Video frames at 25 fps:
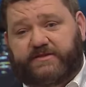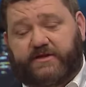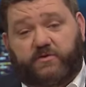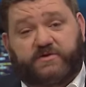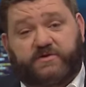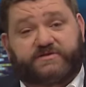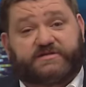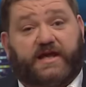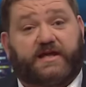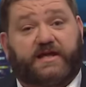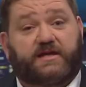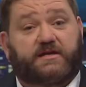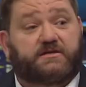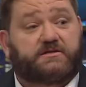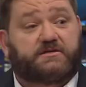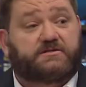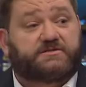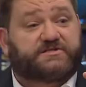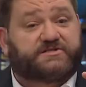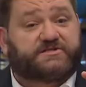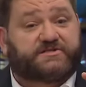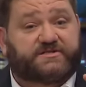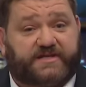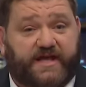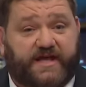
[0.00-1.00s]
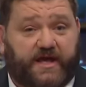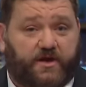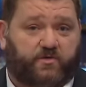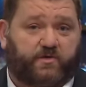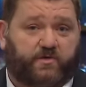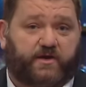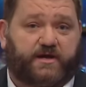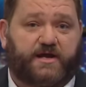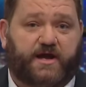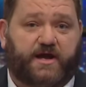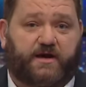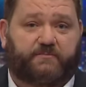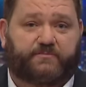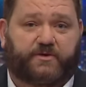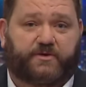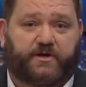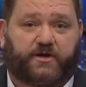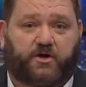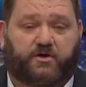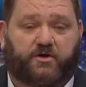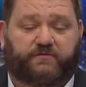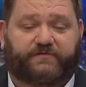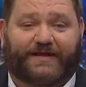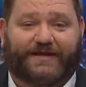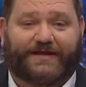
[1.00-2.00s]
There is a scary number
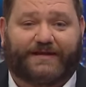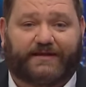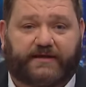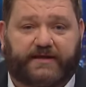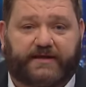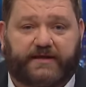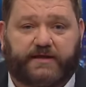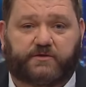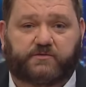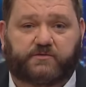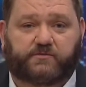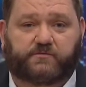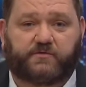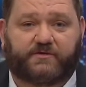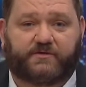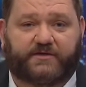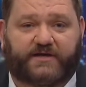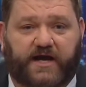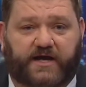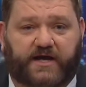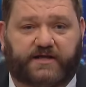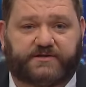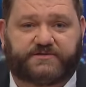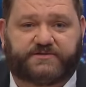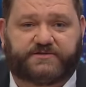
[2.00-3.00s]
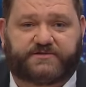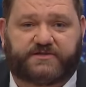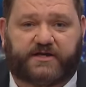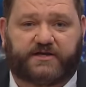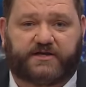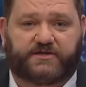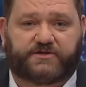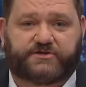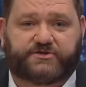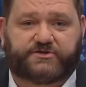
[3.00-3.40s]
of illegal guns in